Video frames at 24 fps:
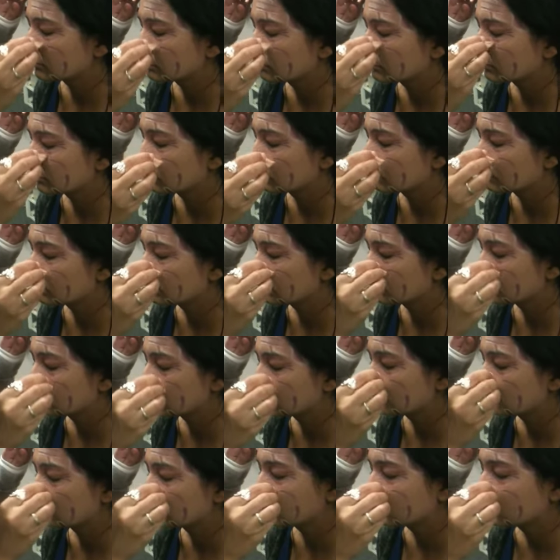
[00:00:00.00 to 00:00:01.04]
There we
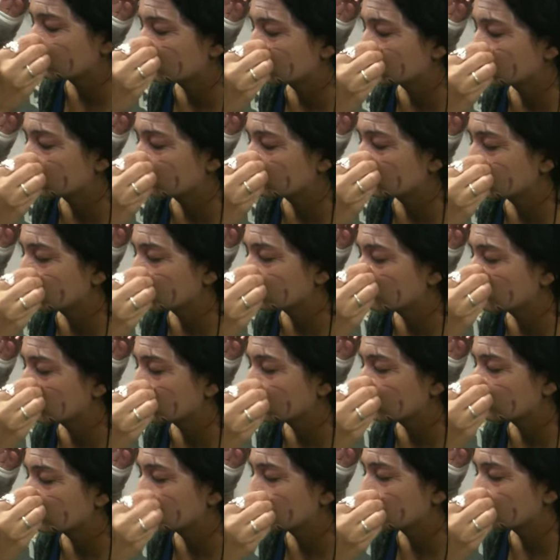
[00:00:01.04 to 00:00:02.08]
go. So let's see,
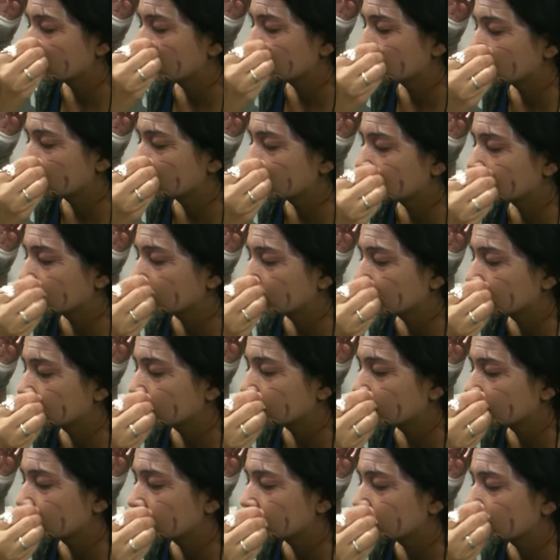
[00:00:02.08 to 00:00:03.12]
I'm just
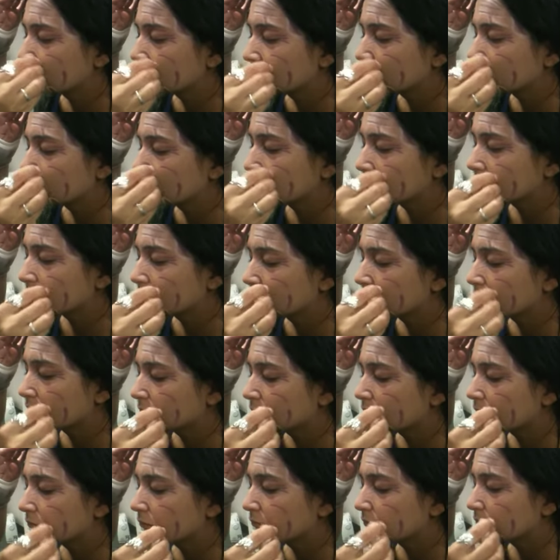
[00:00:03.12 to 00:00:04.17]
blending. It's going to take a little
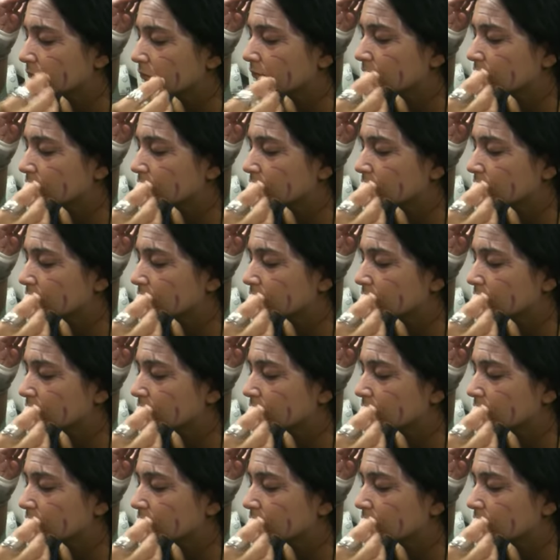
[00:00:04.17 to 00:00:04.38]
bit.